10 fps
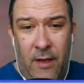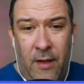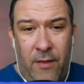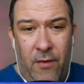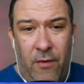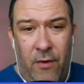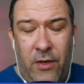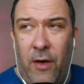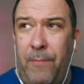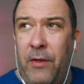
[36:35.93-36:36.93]
there are a
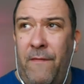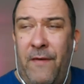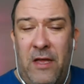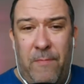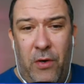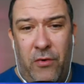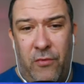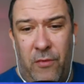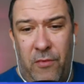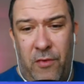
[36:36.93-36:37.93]
couple of Facebook
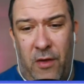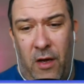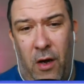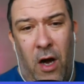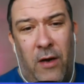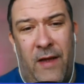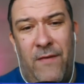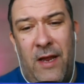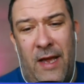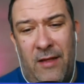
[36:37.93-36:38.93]
groups. I'll give
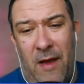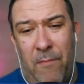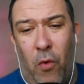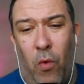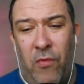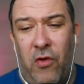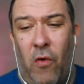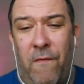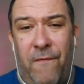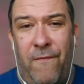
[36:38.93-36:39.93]
you an example. One's
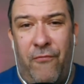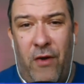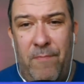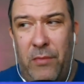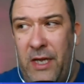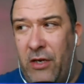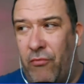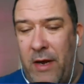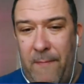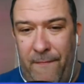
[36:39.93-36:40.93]
called Frimley
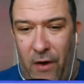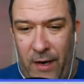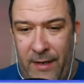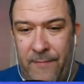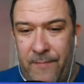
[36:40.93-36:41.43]
Grapevine.